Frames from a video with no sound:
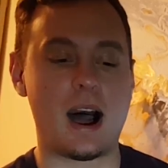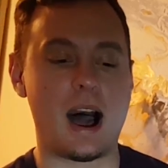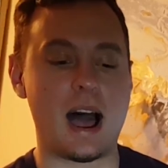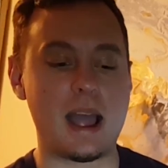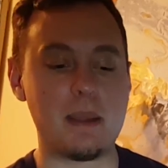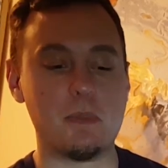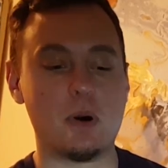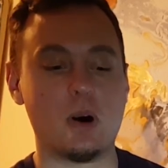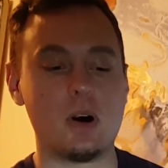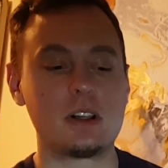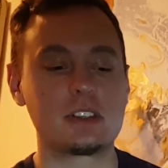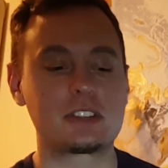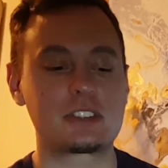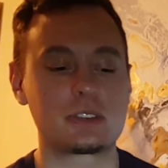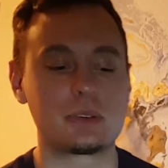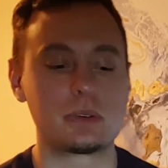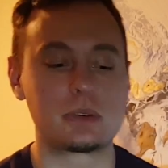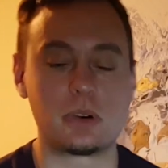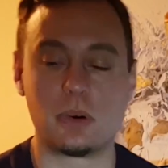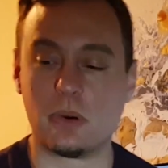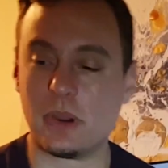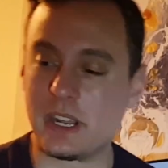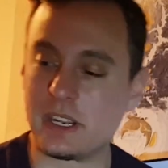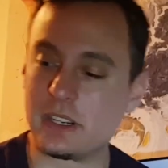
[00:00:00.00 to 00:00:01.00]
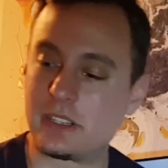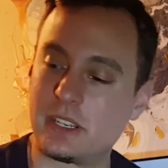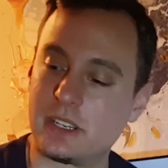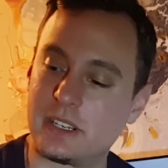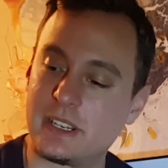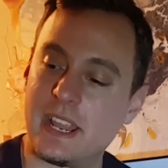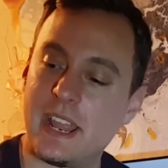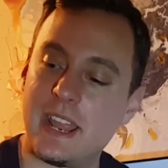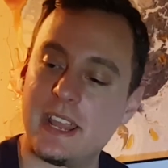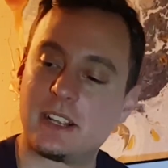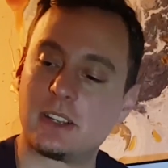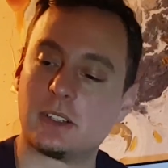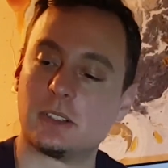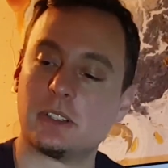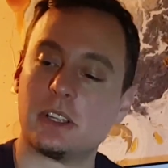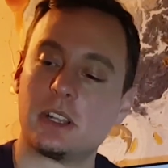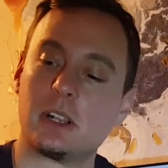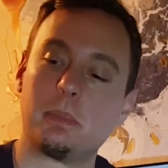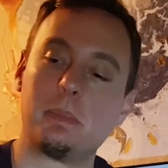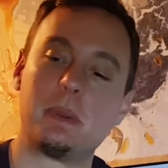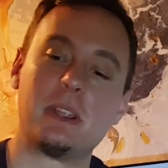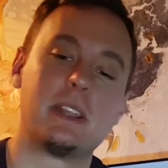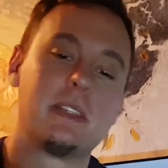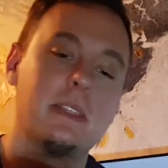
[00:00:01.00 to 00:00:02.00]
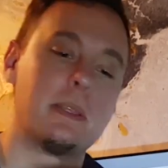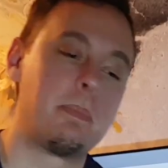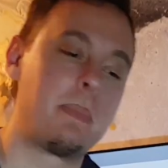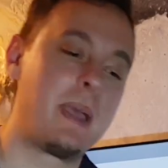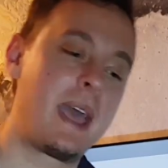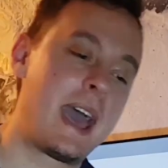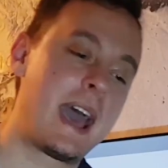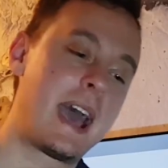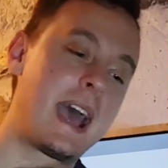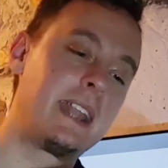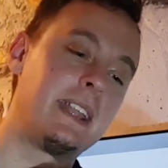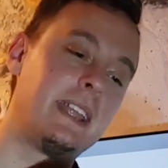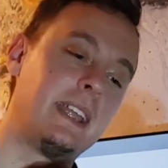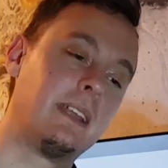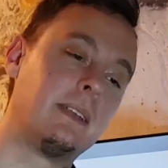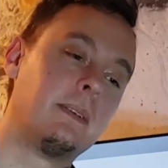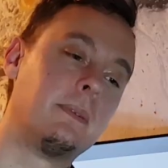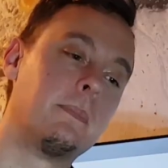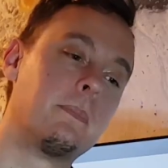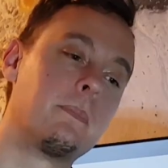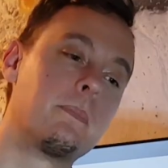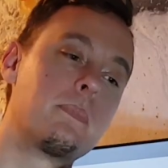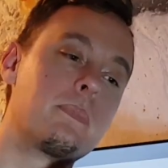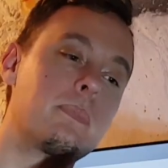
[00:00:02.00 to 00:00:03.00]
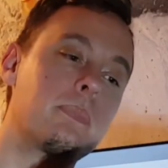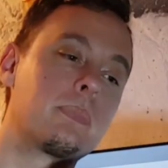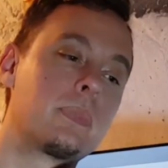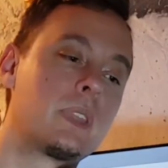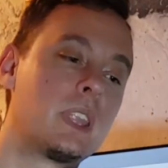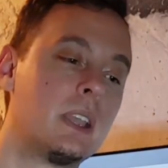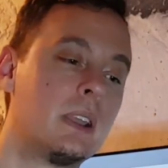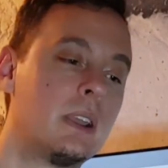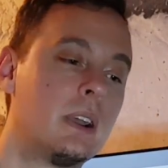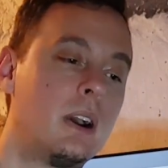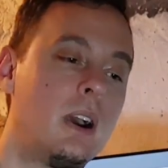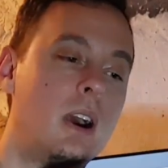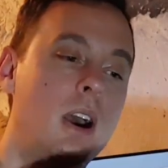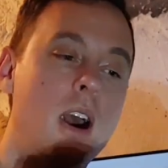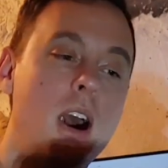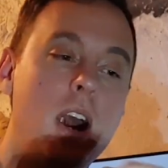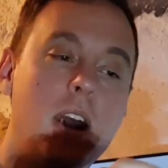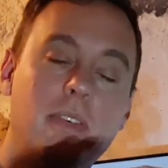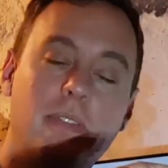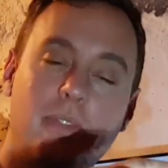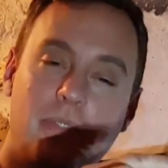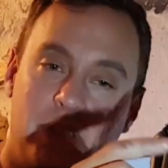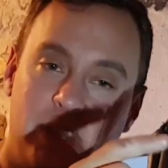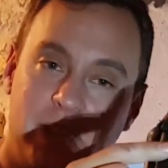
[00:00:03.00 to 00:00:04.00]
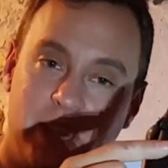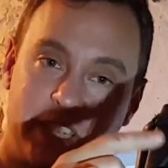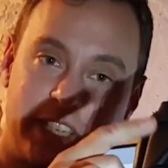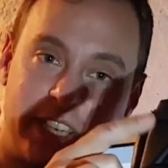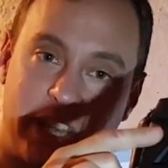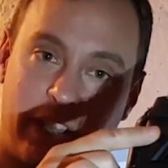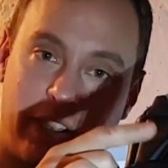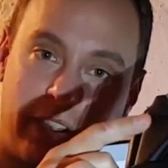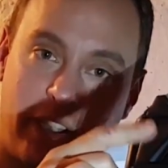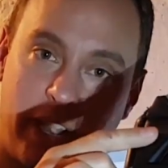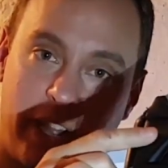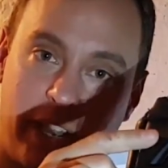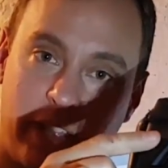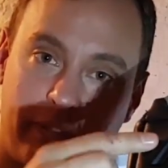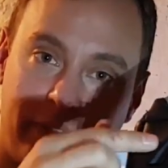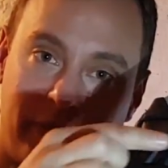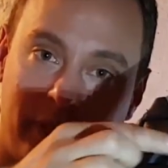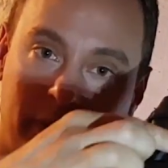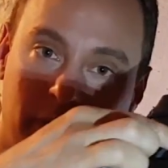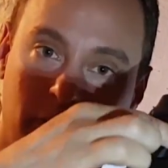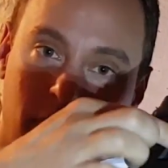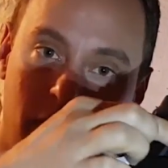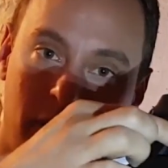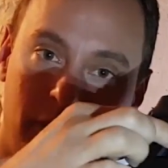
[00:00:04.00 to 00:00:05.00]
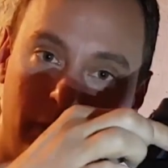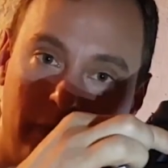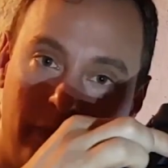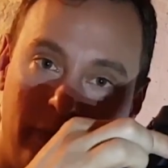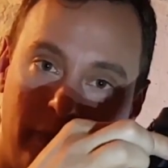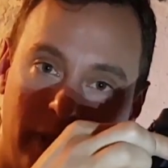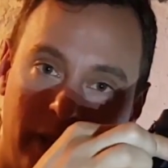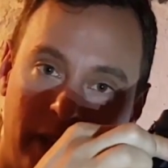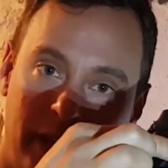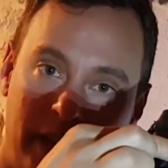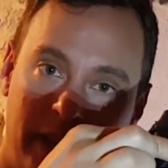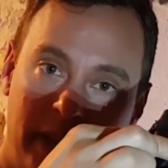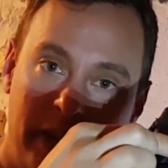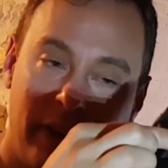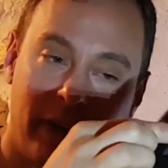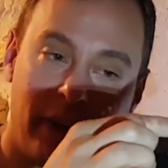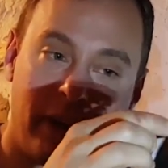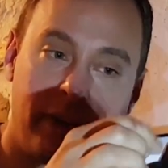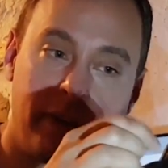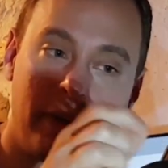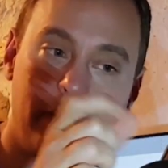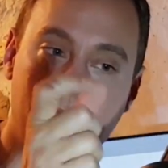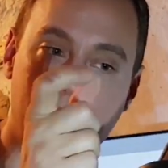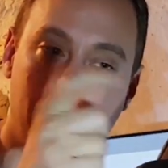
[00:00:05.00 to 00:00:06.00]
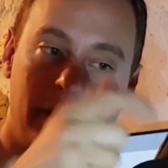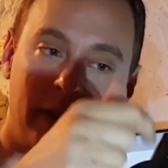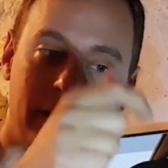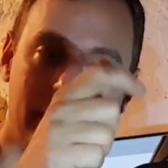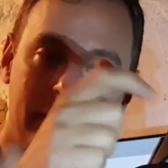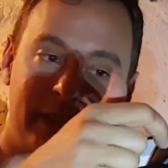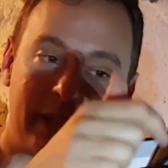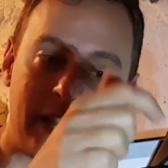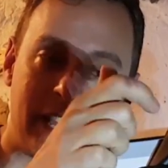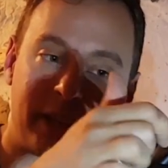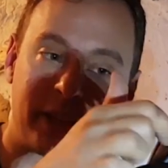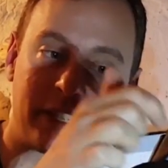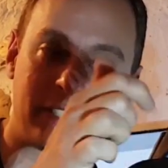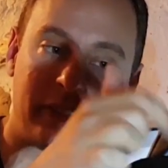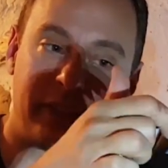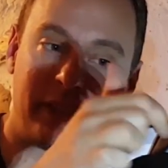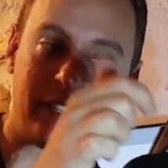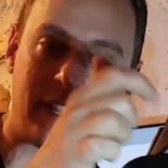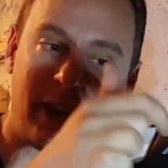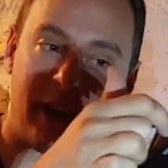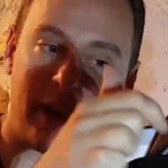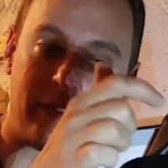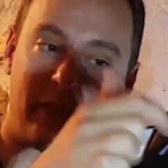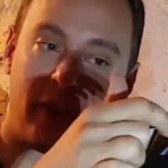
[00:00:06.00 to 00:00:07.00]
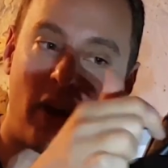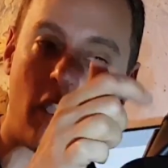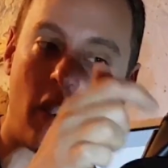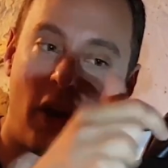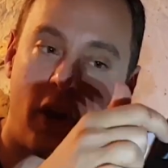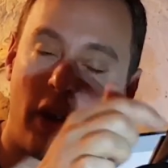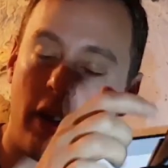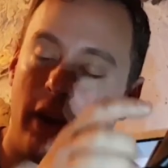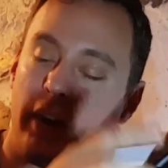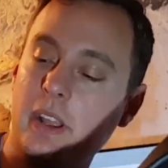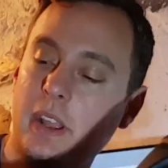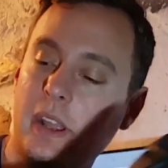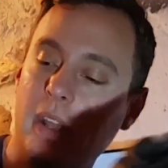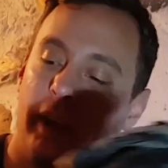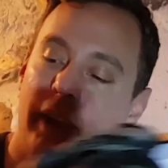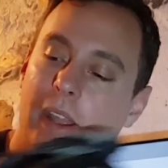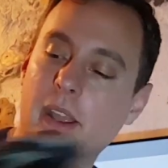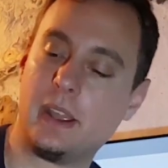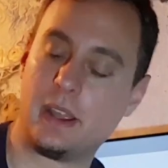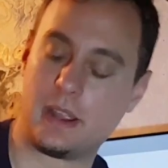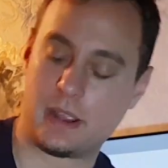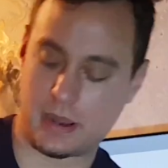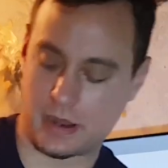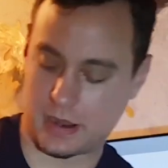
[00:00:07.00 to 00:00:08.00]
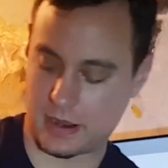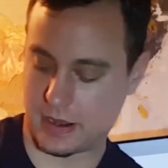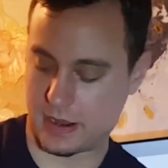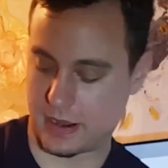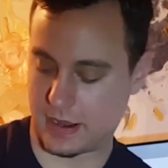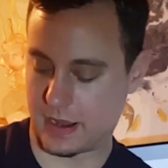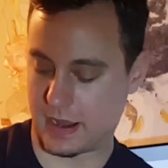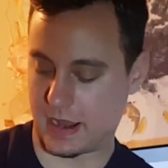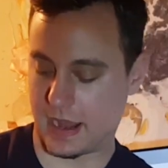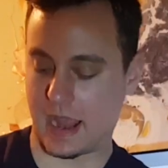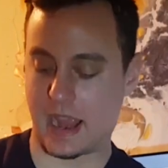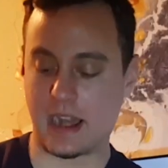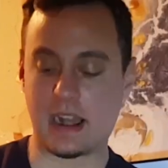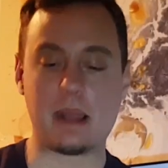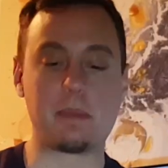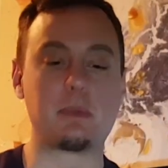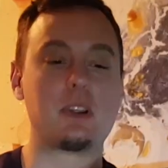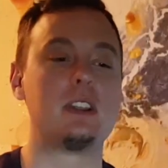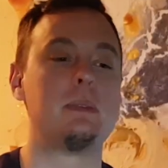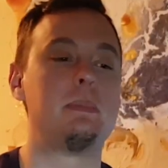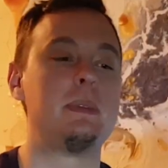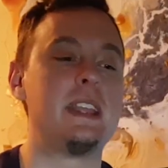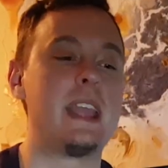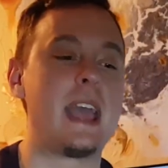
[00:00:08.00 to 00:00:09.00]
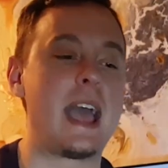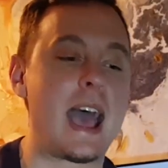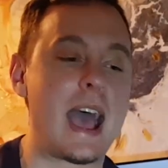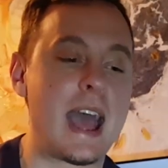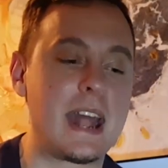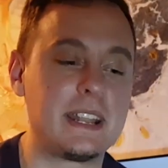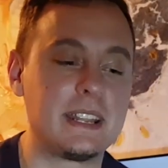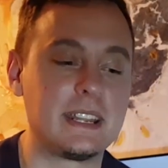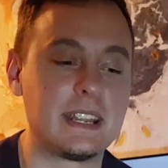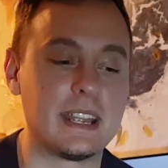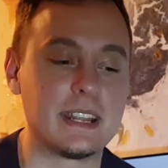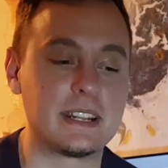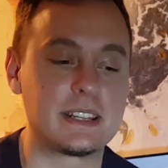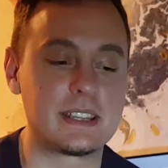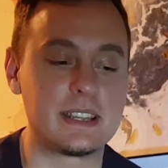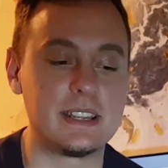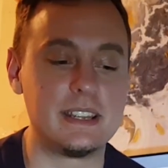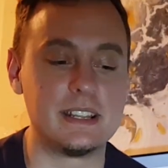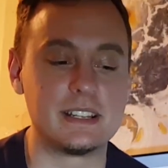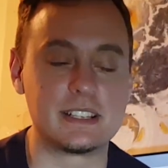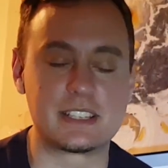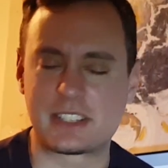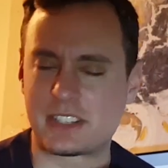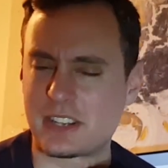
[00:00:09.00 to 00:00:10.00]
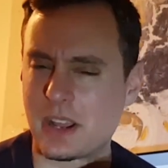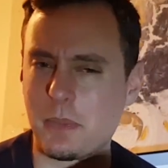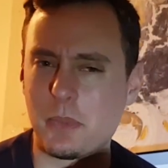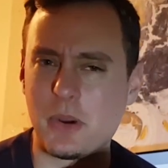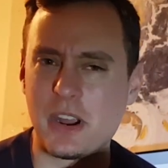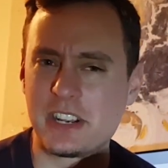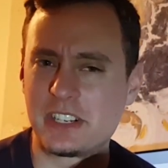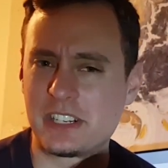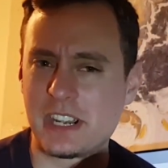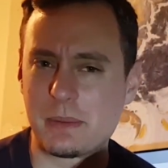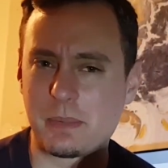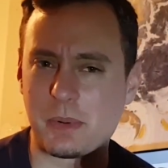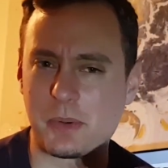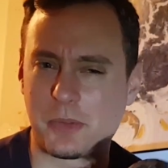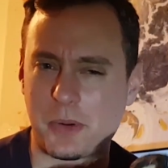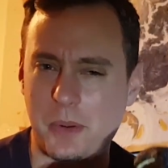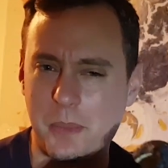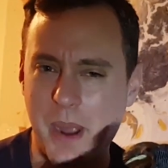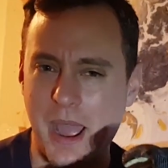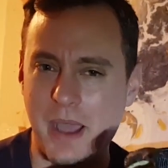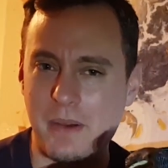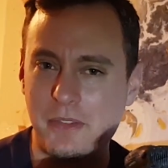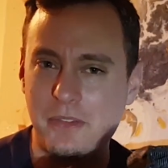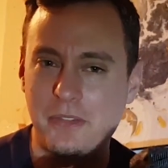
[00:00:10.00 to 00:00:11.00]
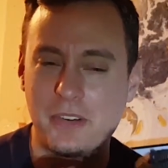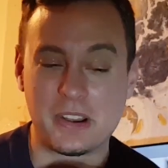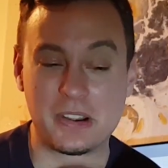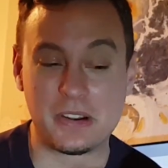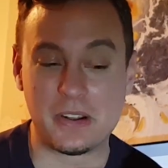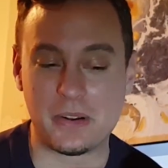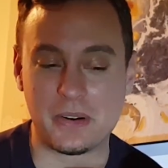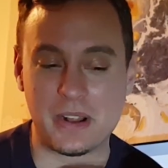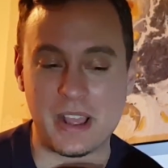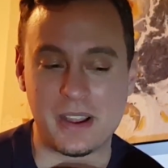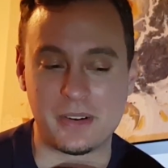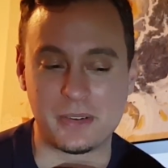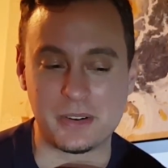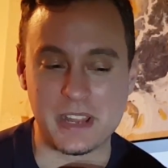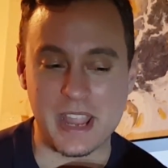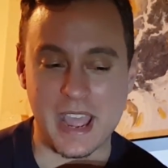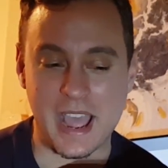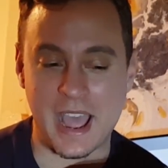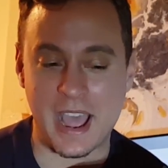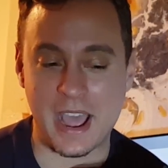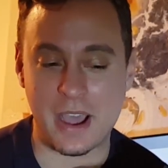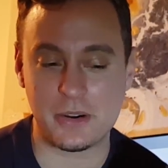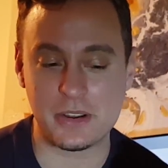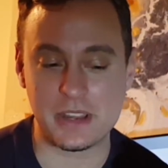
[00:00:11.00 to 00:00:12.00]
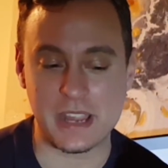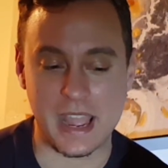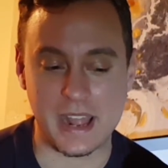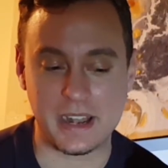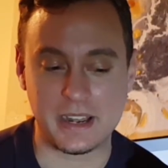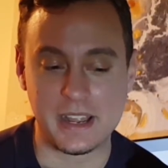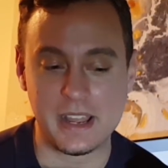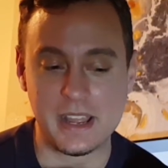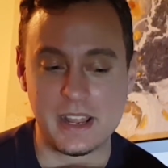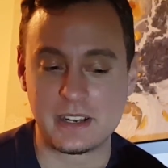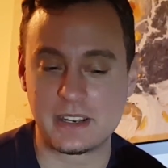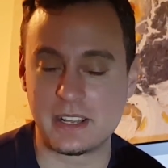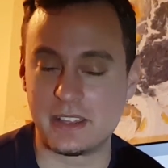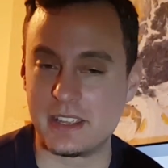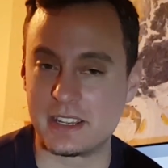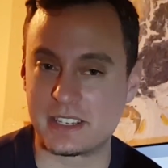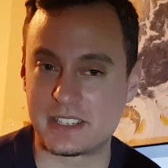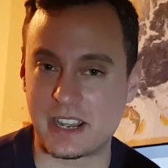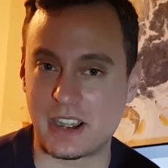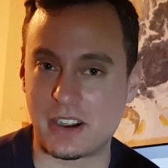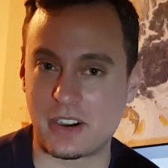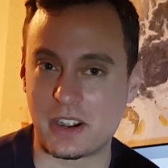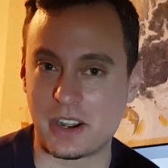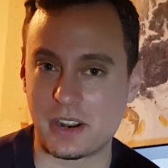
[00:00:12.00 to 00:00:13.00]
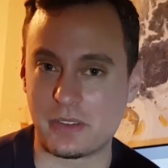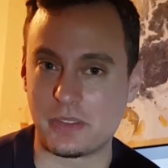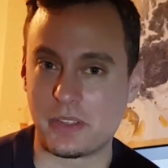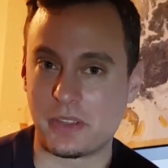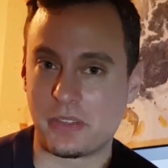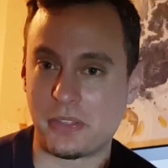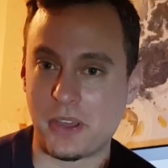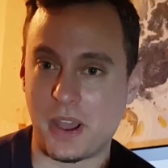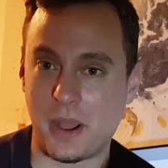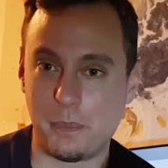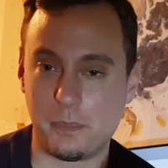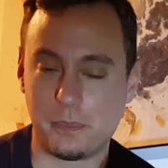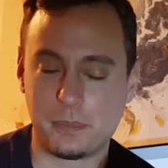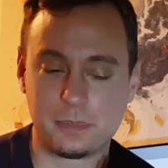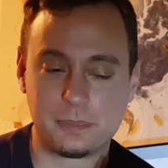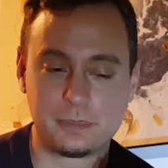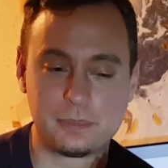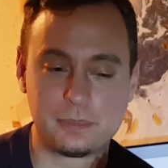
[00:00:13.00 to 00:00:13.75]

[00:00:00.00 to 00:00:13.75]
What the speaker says: I'm also going to take a little bit of the padding off this area of the glove here. It's actually kind of hard. And I'm going to be adding it in some way, shape, or form, I haven't figured out how yet, to this area of the thumb,